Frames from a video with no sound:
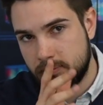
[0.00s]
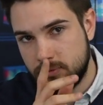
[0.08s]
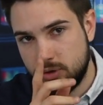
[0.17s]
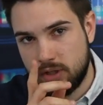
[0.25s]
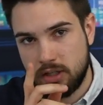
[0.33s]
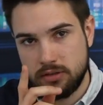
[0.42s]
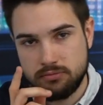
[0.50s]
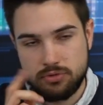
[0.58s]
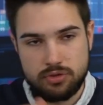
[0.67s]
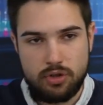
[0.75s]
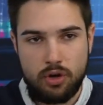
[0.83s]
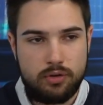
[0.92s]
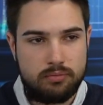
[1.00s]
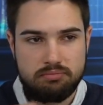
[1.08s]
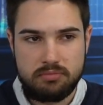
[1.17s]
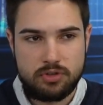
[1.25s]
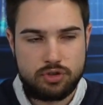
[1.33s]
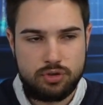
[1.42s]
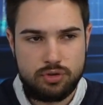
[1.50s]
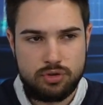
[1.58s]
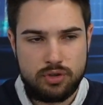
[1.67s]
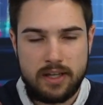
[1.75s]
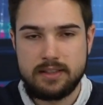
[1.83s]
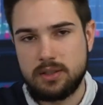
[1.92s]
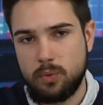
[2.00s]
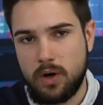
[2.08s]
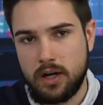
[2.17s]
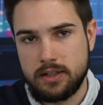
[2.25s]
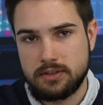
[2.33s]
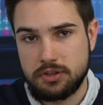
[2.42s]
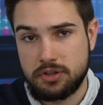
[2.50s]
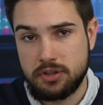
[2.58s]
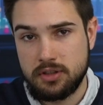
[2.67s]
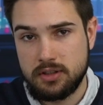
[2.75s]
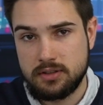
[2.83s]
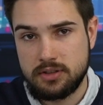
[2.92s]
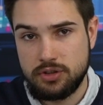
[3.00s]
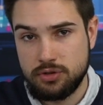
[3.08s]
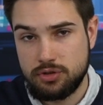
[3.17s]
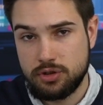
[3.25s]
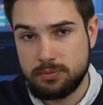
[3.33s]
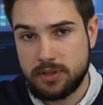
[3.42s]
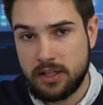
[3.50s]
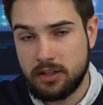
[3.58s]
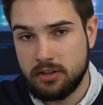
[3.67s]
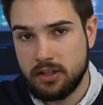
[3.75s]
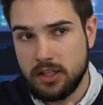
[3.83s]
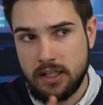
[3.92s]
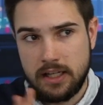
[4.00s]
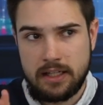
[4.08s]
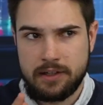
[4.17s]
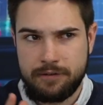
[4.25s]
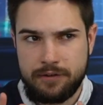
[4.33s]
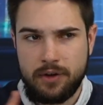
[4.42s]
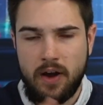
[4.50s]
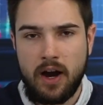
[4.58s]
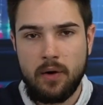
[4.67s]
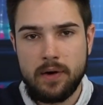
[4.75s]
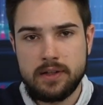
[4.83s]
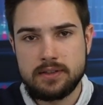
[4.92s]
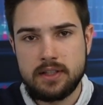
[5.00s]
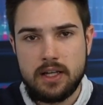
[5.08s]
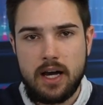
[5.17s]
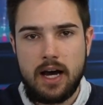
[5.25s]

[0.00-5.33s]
you can go to ACY Securities YouTube channel in a few hours,